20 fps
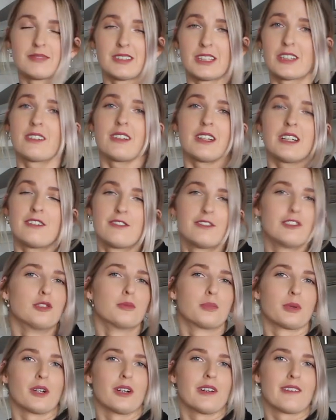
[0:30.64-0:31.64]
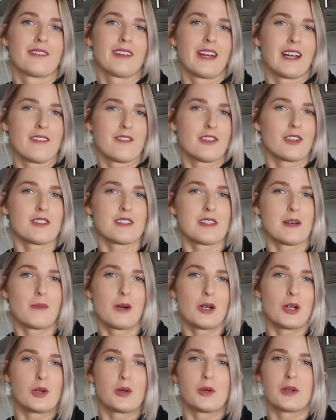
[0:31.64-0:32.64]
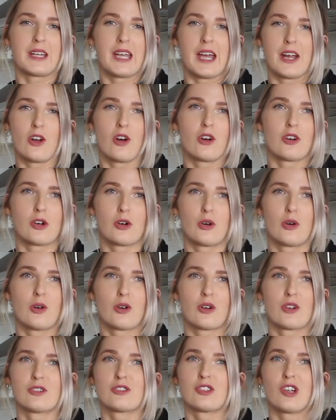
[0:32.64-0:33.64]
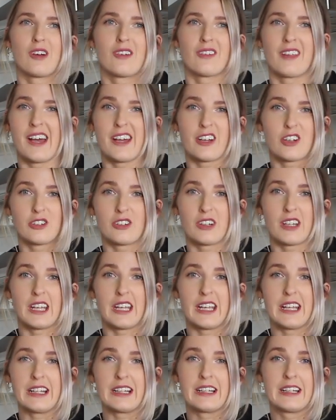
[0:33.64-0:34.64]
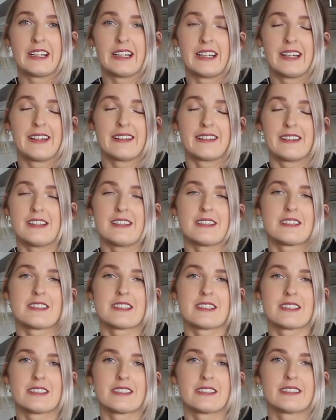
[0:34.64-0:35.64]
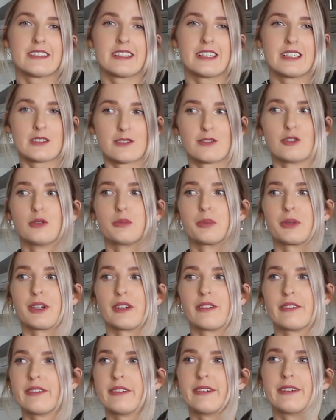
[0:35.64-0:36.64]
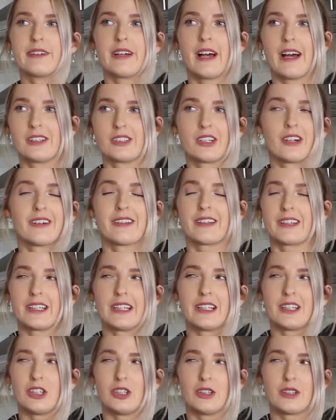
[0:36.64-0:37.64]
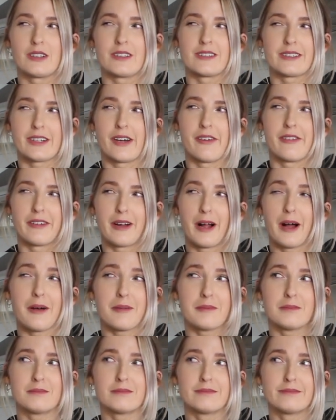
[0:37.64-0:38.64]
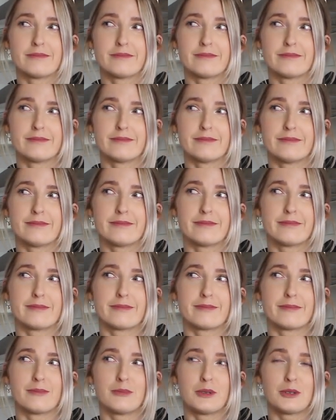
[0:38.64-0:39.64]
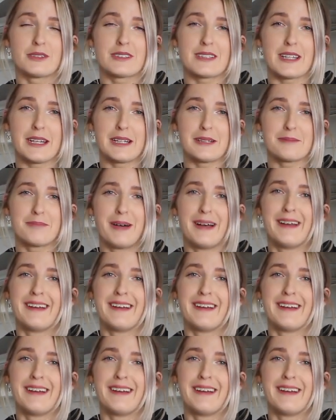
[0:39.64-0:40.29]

literally foolproof. Like if you're someone who cannot cook, don't like cooking, this is foolproof. You, I don't think you could stuff it up. We'll see.